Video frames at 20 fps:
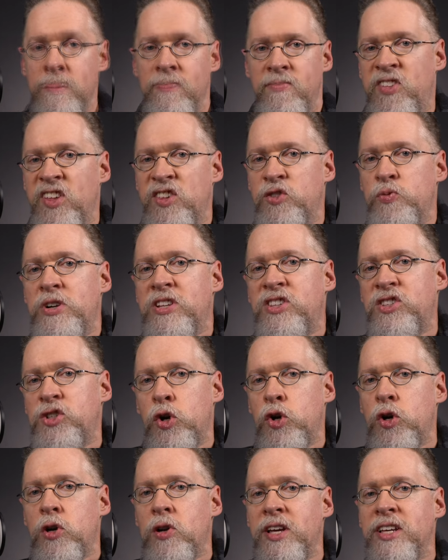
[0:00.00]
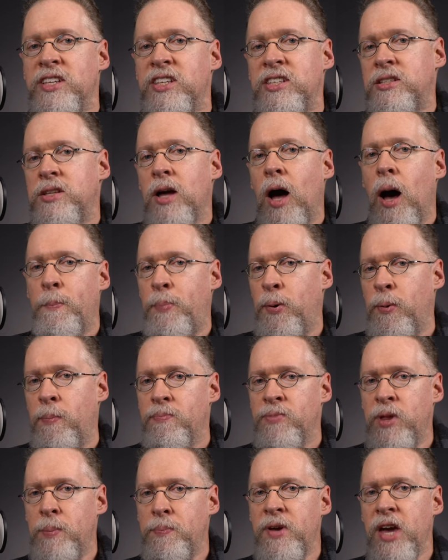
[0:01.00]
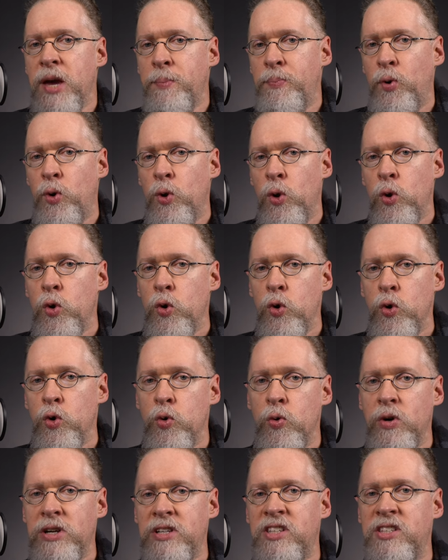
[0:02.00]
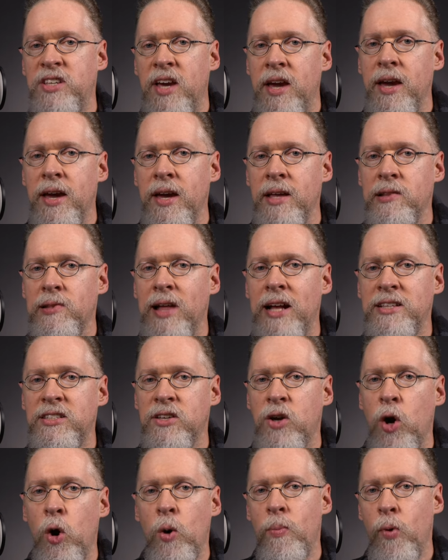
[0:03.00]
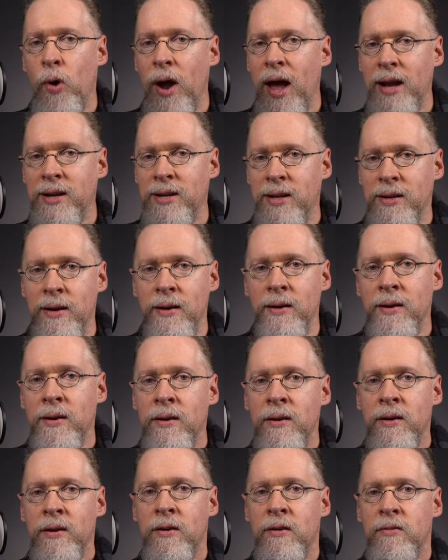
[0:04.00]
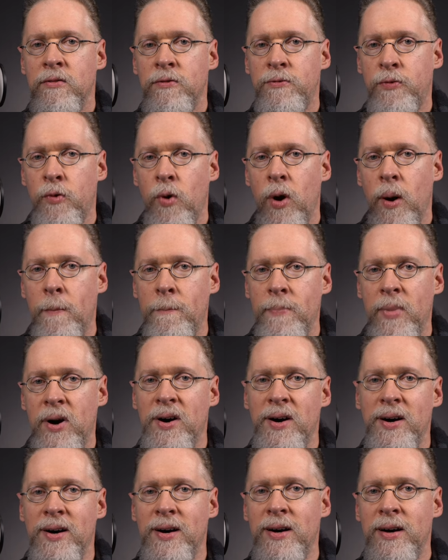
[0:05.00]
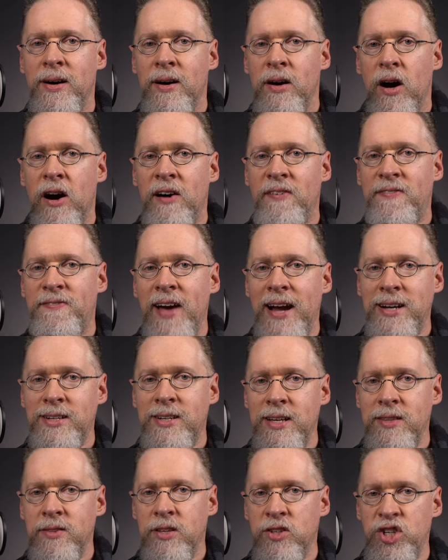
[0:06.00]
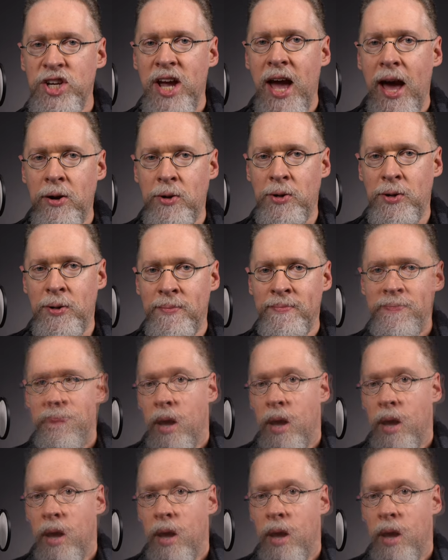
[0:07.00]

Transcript: This would certainly stop the people who would say, let's go, Brandon, from uh, affecting the channel.